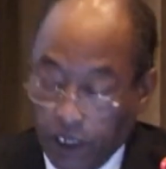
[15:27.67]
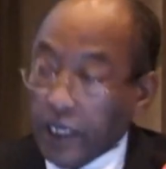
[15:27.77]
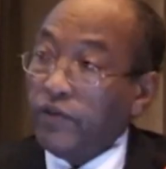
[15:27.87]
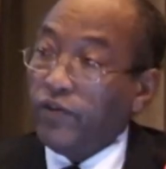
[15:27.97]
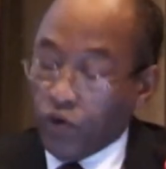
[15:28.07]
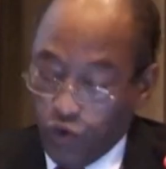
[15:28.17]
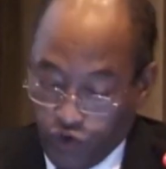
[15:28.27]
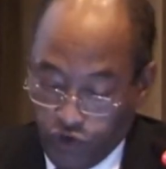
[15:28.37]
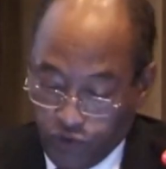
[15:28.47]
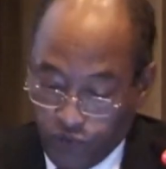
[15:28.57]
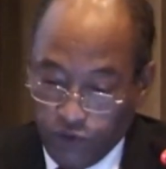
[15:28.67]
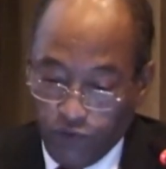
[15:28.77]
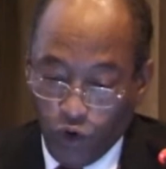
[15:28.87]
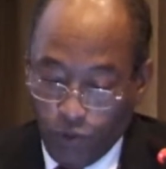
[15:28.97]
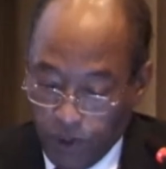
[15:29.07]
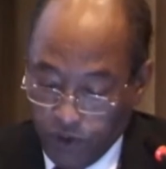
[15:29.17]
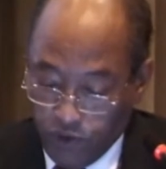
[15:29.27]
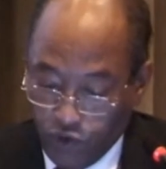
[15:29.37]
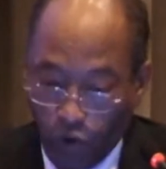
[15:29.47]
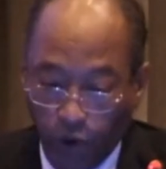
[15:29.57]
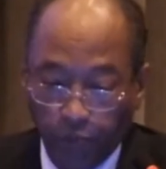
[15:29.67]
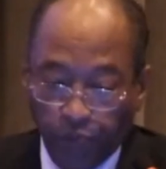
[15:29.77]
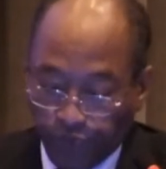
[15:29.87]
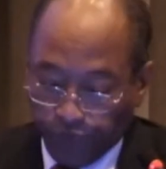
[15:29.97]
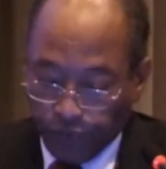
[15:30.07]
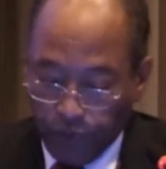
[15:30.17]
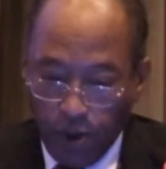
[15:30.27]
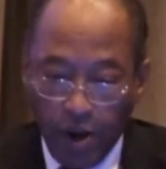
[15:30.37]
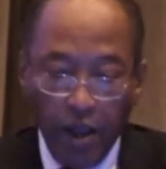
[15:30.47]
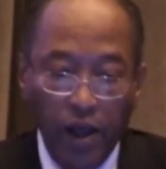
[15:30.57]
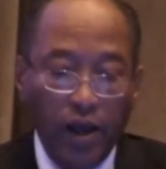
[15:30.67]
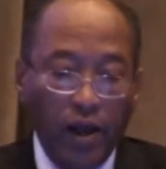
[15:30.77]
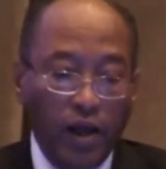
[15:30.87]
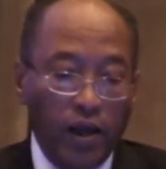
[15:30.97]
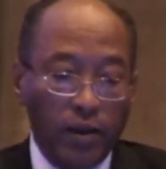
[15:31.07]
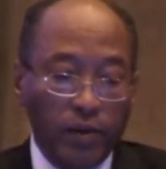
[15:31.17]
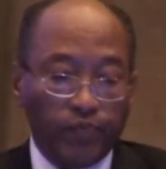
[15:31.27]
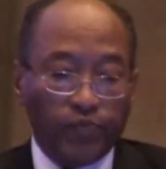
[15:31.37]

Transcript: even notions of development or so on.